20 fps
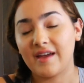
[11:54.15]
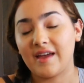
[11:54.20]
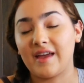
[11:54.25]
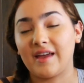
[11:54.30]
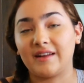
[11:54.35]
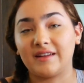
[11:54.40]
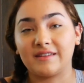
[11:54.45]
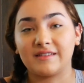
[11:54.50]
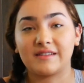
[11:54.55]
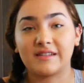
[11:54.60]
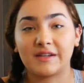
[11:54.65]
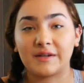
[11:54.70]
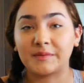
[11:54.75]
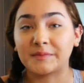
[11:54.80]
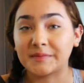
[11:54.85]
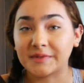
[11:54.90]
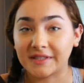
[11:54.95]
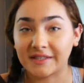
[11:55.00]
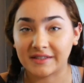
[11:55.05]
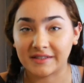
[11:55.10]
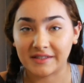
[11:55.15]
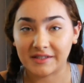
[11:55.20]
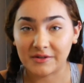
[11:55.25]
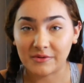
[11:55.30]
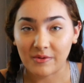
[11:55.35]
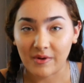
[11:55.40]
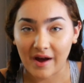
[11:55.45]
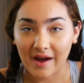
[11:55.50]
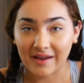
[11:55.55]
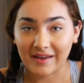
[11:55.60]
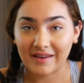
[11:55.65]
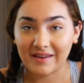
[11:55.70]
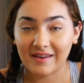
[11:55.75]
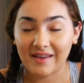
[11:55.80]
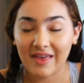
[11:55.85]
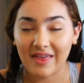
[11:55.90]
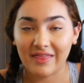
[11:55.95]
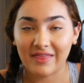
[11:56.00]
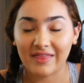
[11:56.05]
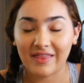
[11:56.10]
and it's completely quiet,
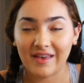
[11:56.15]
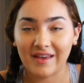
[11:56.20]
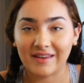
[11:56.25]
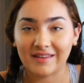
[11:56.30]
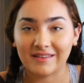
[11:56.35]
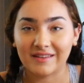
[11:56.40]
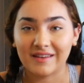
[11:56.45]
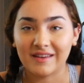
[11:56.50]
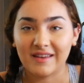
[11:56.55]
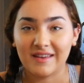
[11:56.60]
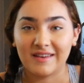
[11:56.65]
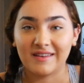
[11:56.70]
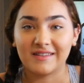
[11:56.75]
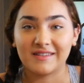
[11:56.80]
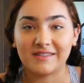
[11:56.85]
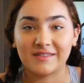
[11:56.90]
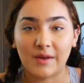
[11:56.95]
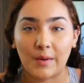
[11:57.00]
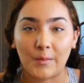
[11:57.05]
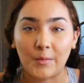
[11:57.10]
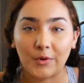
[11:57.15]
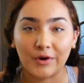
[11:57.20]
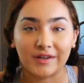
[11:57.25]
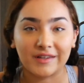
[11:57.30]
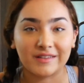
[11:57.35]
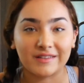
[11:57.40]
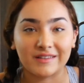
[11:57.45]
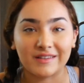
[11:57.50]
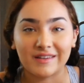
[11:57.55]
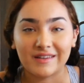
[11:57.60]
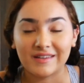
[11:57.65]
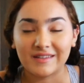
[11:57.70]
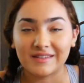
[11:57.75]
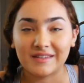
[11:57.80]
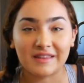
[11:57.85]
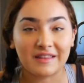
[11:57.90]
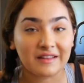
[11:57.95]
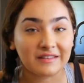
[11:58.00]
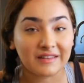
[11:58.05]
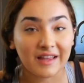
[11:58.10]
and then someone
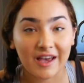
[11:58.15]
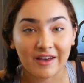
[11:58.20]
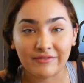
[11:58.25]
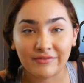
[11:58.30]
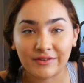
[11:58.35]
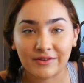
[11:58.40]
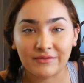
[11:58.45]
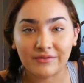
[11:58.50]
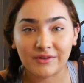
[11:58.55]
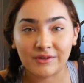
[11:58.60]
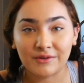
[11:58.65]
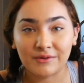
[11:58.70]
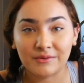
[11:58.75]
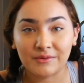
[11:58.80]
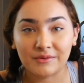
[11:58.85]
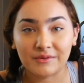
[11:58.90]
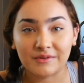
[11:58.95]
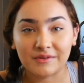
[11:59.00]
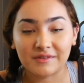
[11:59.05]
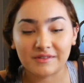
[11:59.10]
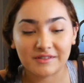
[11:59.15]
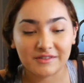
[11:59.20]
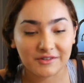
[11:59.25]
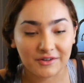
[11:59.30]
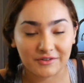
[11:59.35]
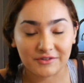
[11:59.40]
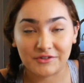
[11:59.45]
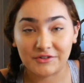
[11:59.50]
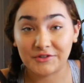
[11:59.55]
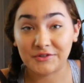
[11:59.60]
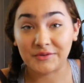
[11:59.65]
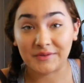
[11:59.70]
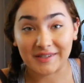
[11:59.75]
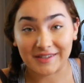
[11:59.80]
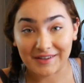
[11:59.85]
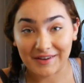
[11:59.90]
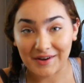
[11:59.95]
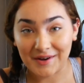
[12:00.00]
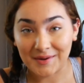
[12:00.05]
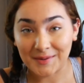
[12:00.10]
to the left of you starts
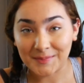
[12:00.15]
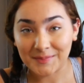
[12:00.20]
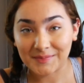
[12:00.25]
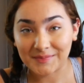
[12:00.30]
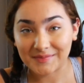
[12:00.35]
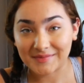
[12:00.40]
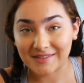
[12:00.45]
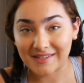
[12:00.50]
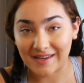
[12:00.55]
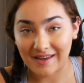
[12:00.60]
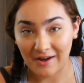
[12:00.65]
chewing gum to